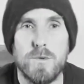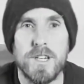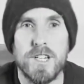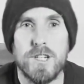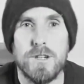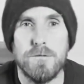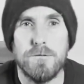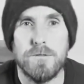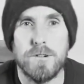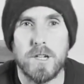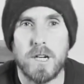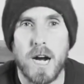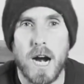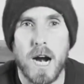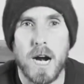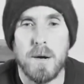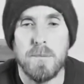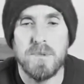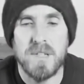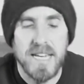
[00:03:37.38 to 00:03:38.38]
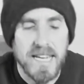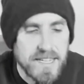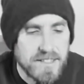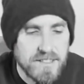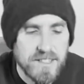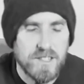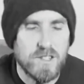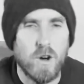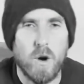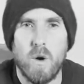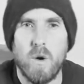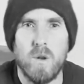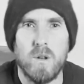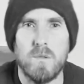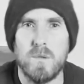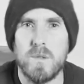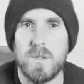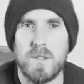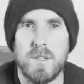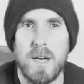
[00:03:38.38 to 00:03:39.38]
reaching for carbs isn't
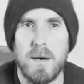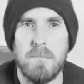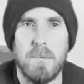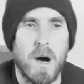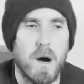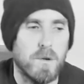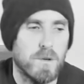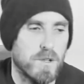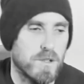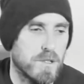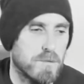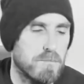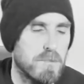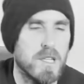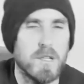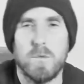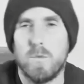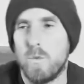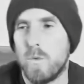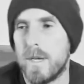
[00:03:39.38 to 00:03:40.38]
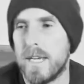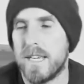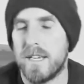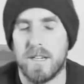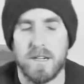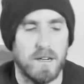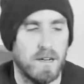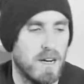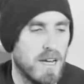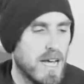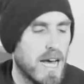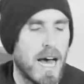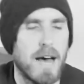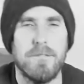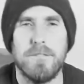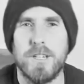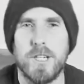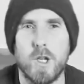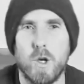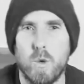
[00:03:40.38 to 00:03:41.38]
always about us being weak or
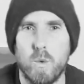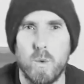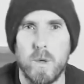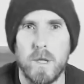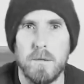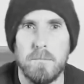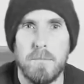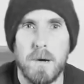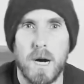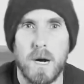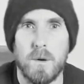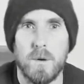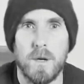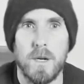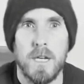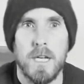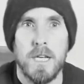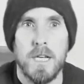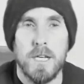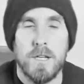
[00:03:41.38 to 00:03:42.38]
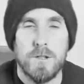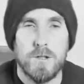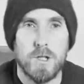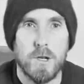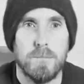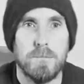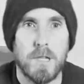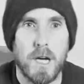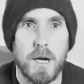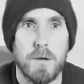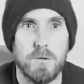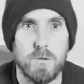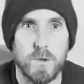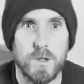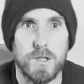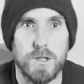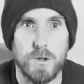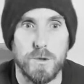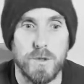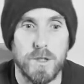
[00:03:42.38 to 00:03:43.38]
having no willpower. Sometimes we're
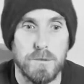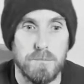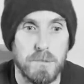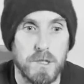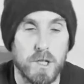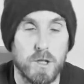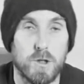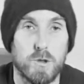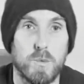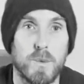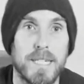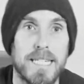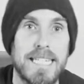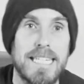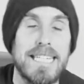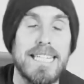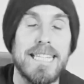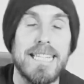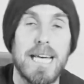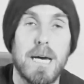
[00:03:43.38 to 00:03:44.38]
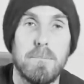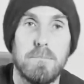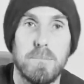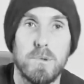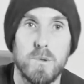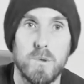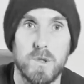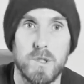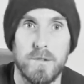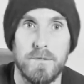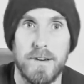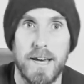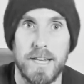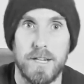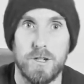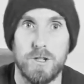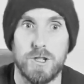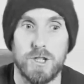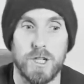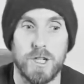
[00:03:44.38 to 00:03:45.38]
doing it because we need that boost of
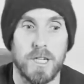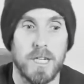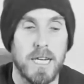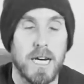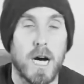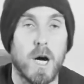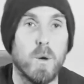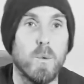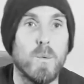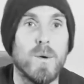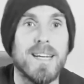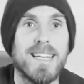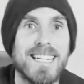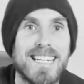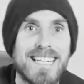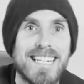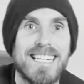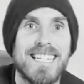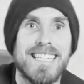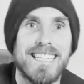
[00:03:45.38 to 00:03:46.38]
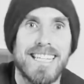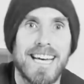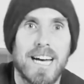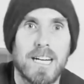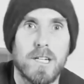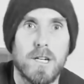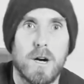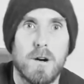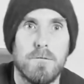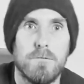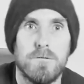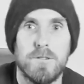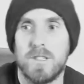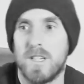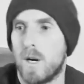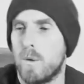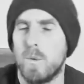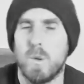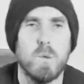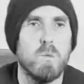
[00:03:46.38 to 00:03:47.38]
energy, or we need that comfort
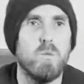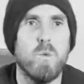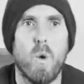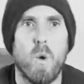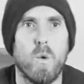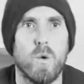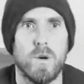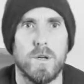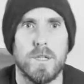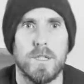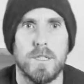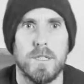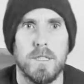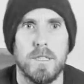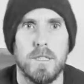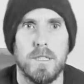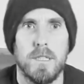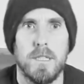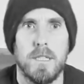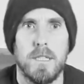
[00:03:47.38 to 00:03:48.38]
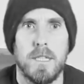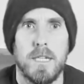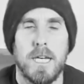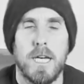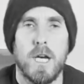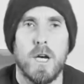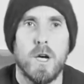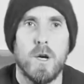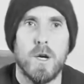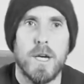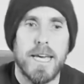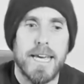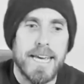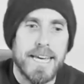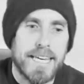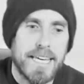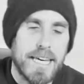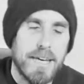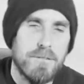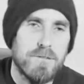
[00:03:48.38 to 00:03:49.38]
or reward.
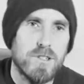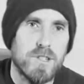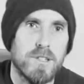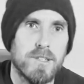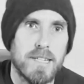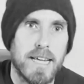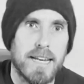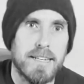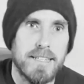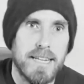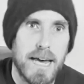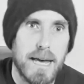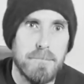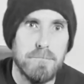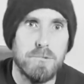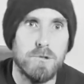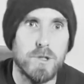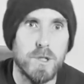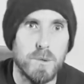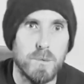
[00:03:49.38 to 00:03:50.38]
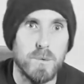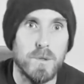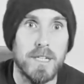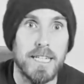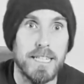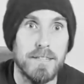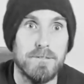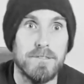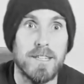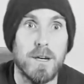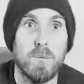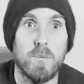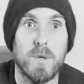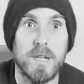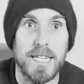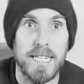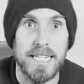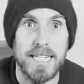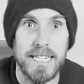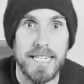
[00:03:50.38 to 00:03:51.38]
It gives us that temporary relief that we
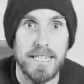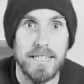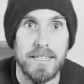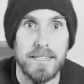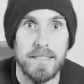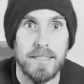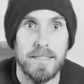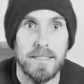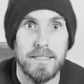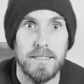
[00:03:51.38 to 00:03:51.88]
need,